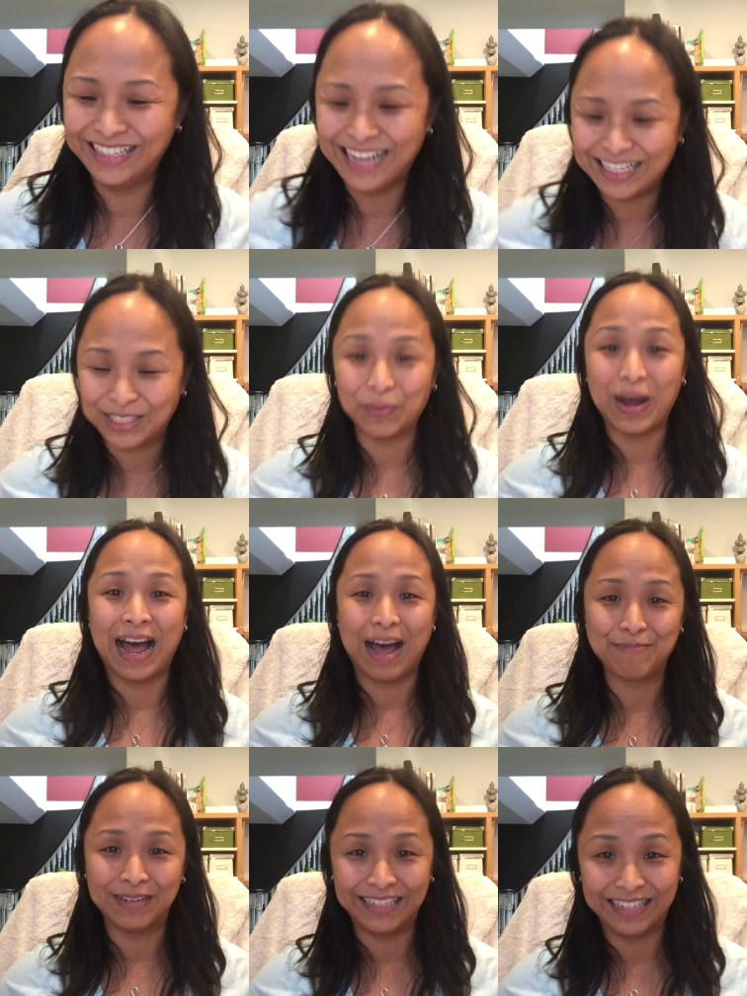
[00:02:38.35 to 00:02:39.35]
That's what
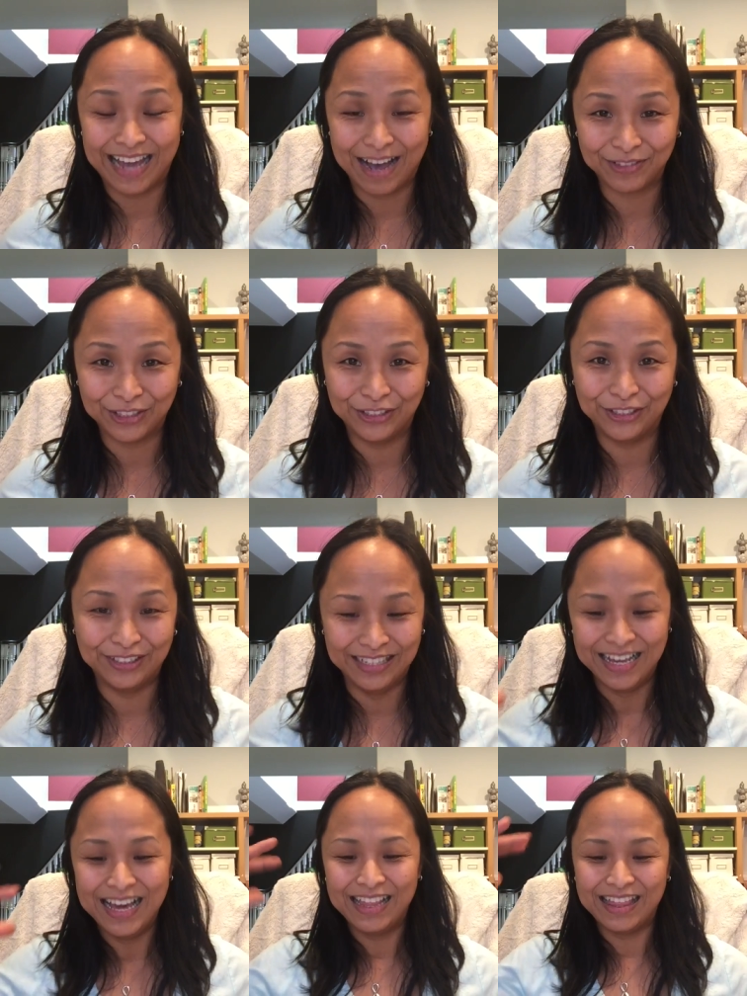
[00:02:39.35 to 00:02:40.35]
happened in the afternoon.
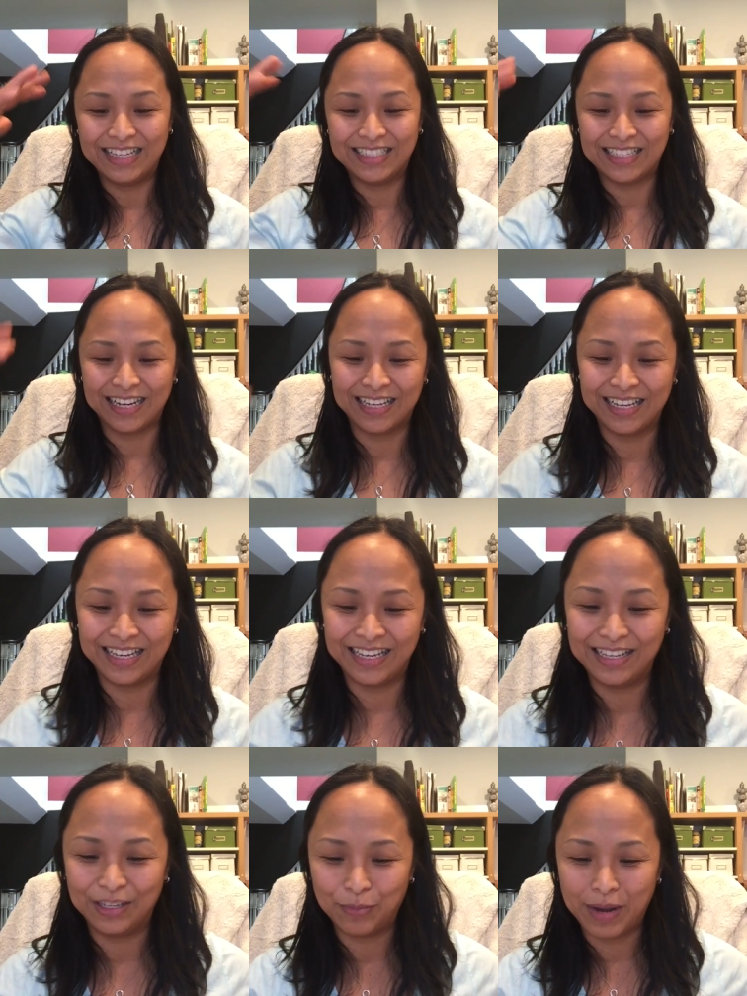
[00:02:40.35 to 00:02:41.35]
Things start kicking
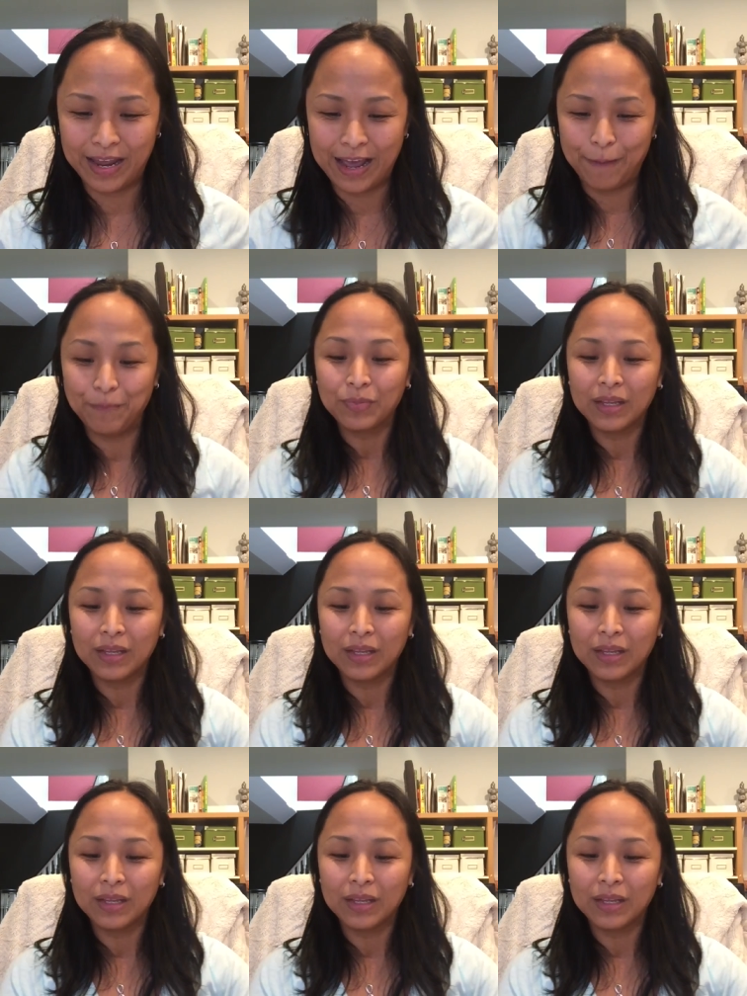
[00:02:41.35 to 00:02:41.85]
into my head.